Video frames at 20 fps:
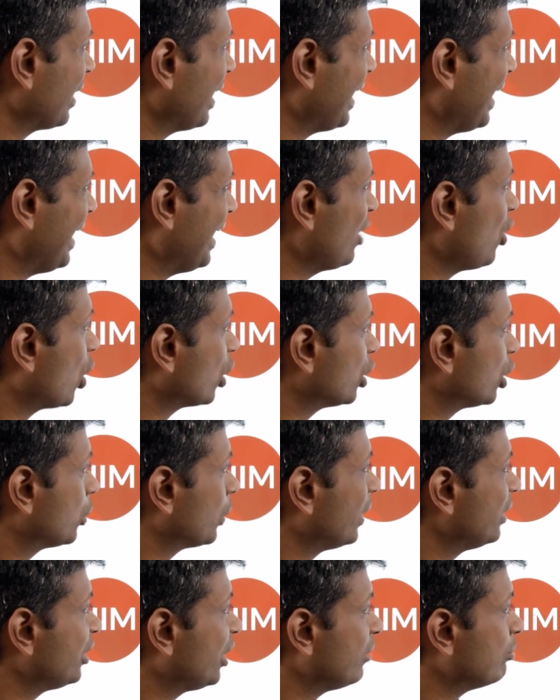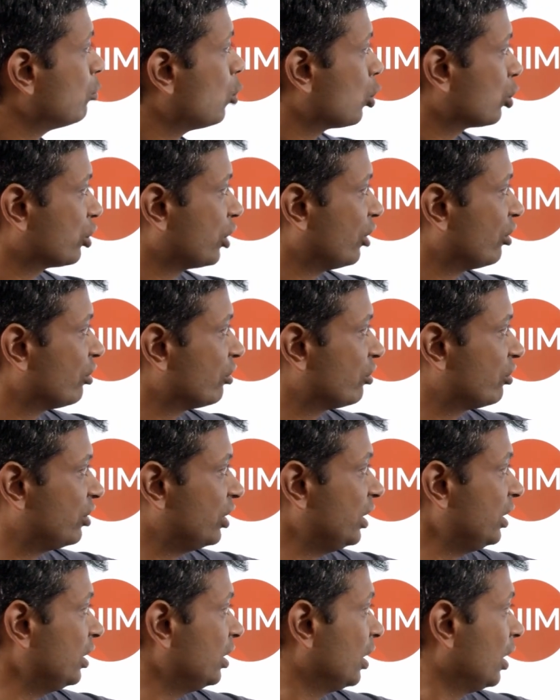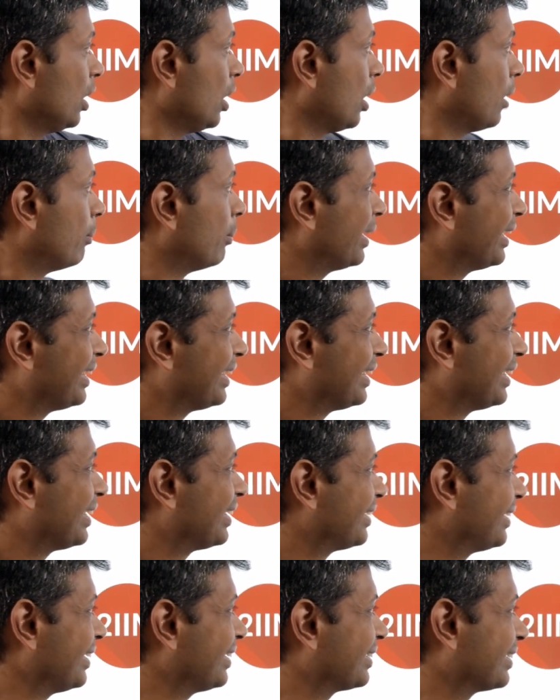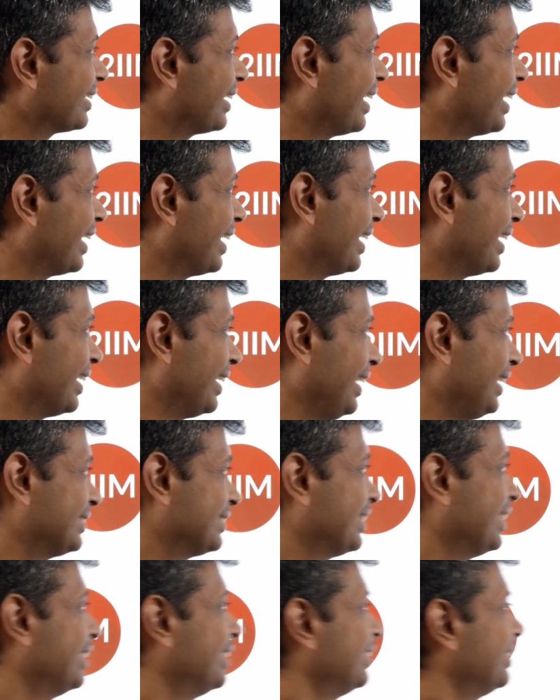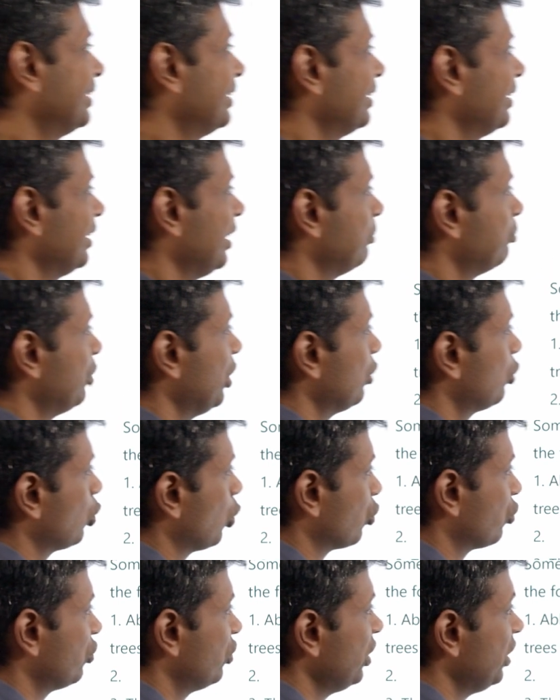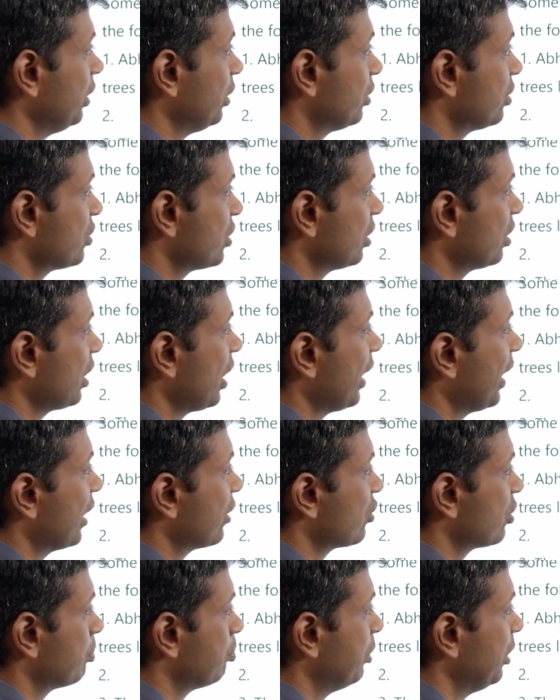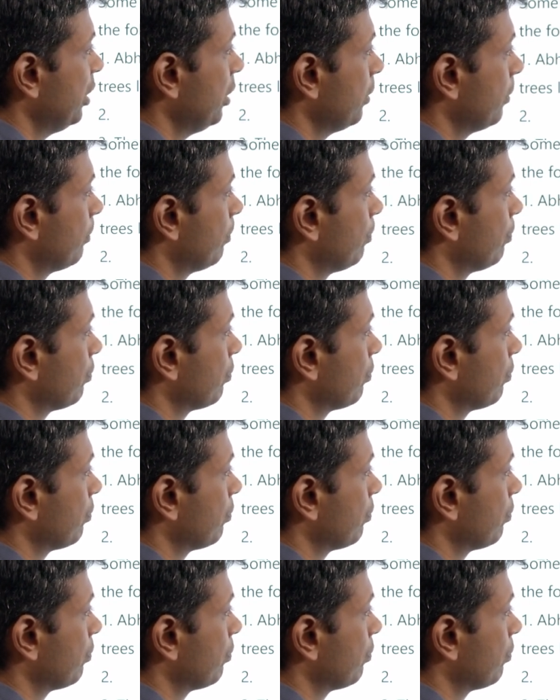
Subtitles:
A got 20 more than C, but 6 less than Deepthi. So C, Chitra gets P.